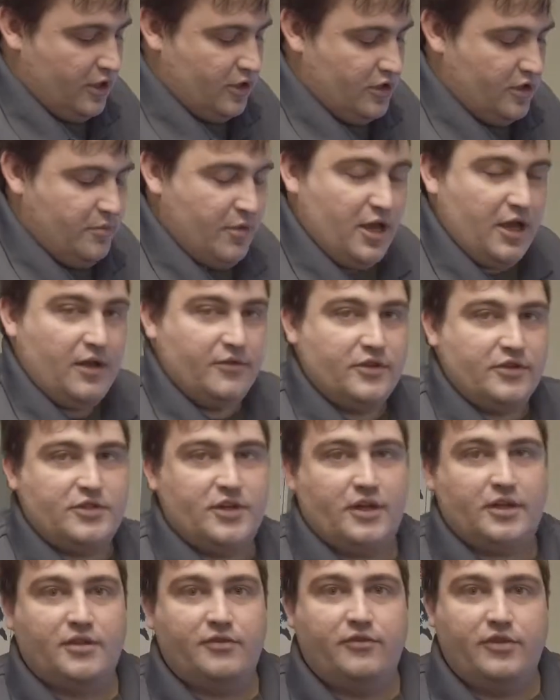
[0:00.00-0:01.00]
you may have to
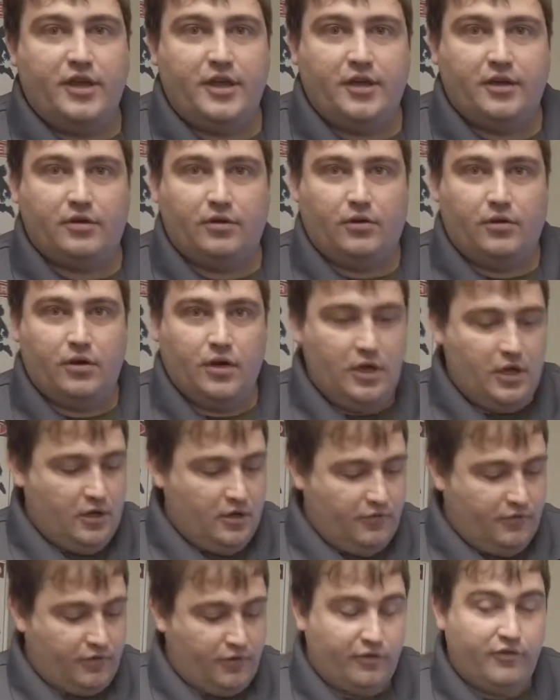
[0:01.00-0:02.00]
check the vehicle
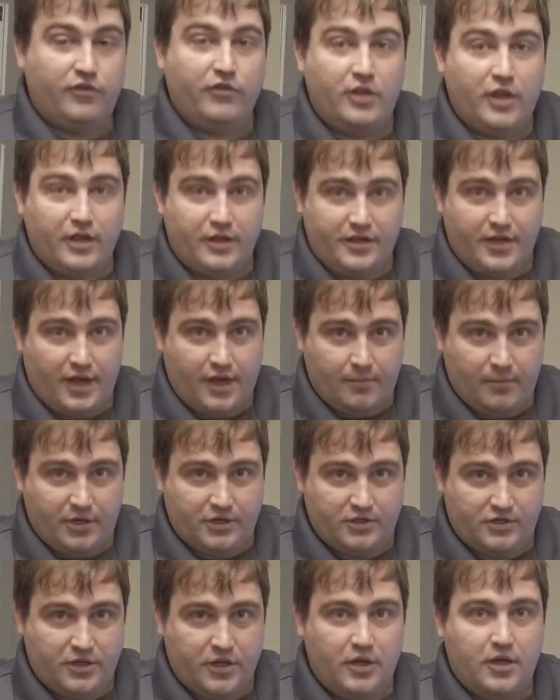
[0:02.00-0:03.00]
for flood
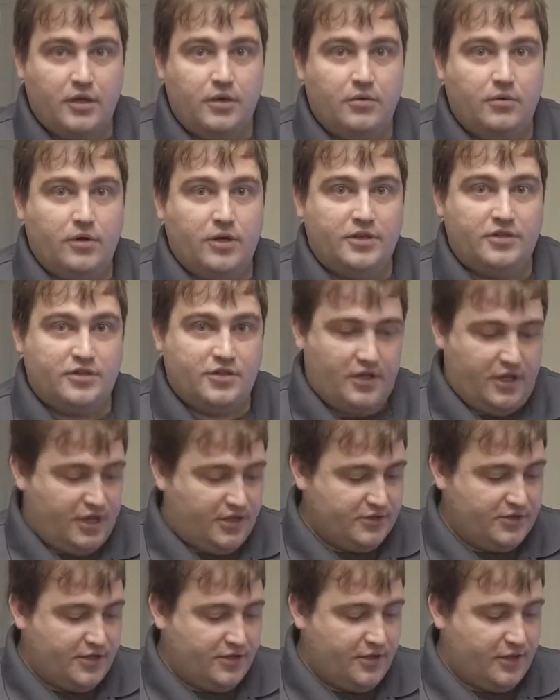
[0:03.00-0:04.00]
damage, which
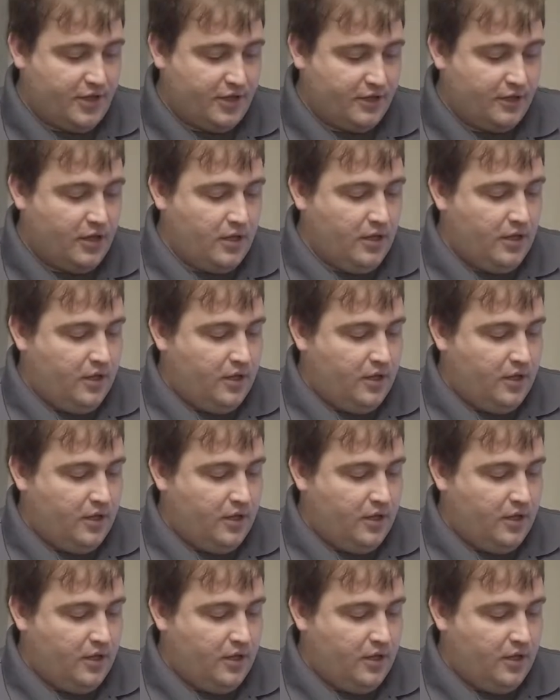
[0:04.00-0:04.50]
is a thing.